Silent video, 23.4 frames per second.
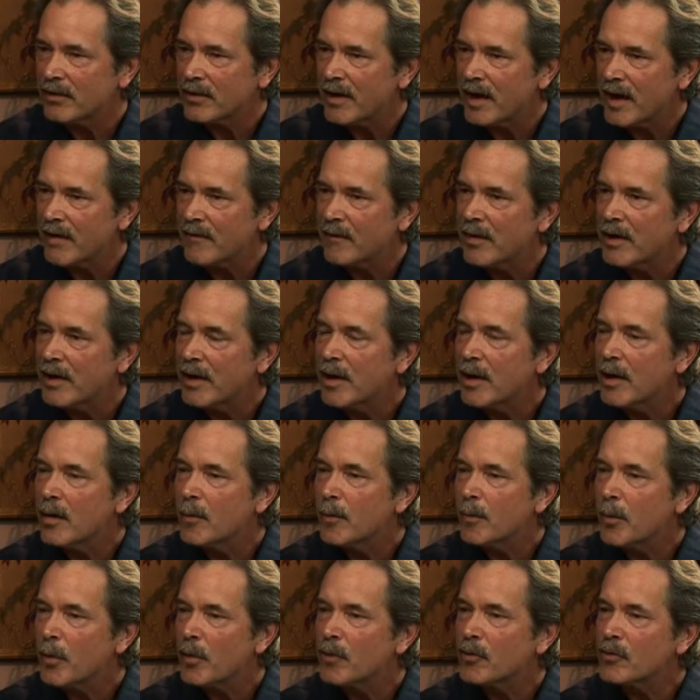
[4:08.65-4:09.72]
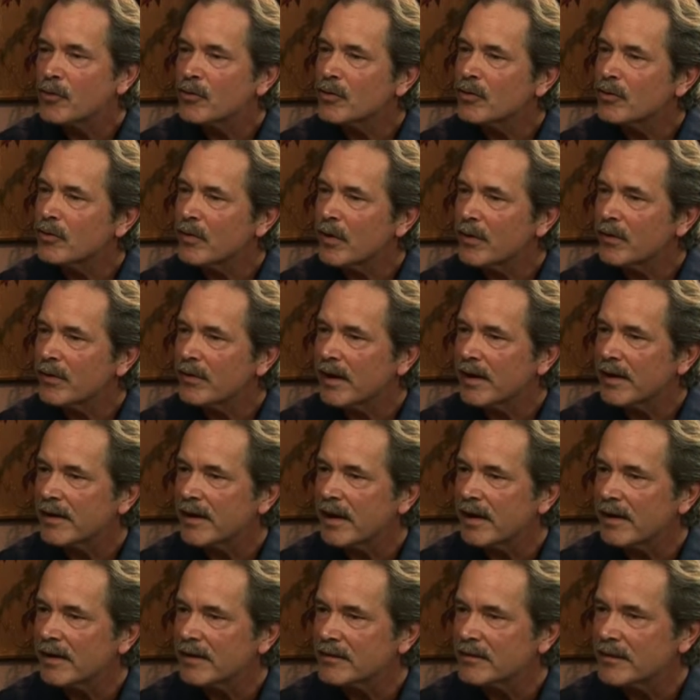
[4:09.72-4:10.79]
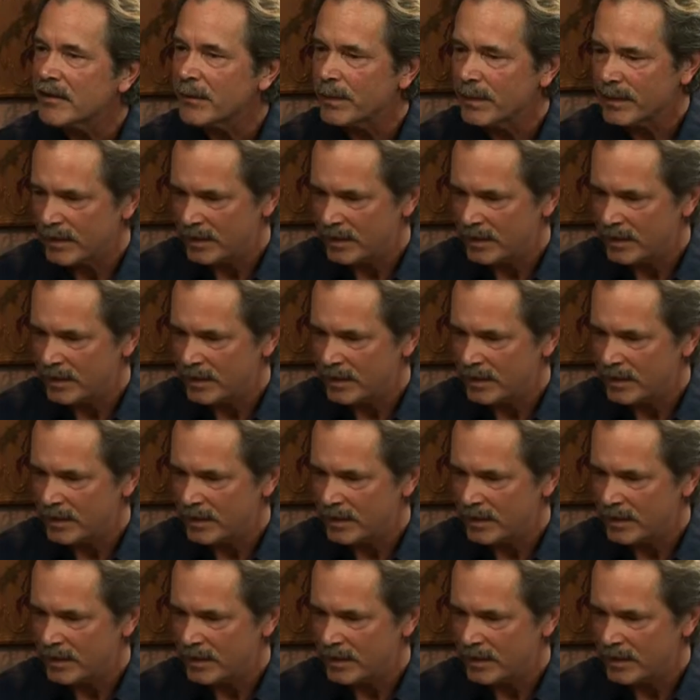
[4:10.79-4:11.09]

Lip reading: you have personal growth technology.